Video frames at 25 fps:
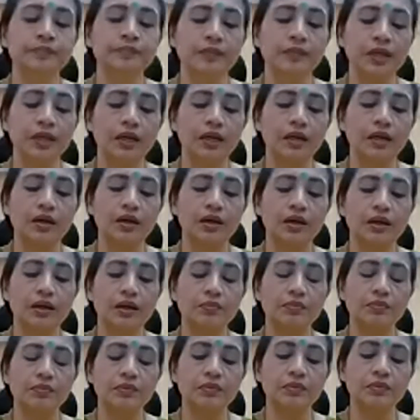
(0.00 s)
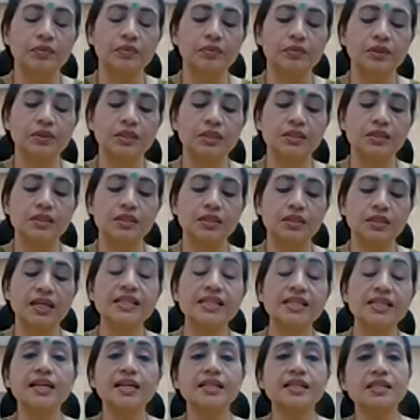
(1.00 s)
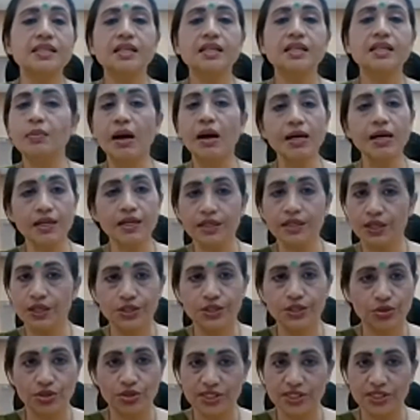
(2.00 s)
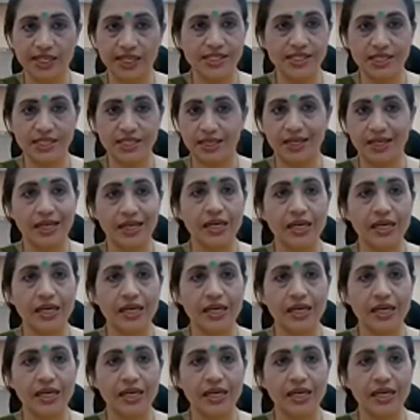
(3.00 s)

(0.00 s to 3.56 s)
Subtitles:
this integrated command and control center.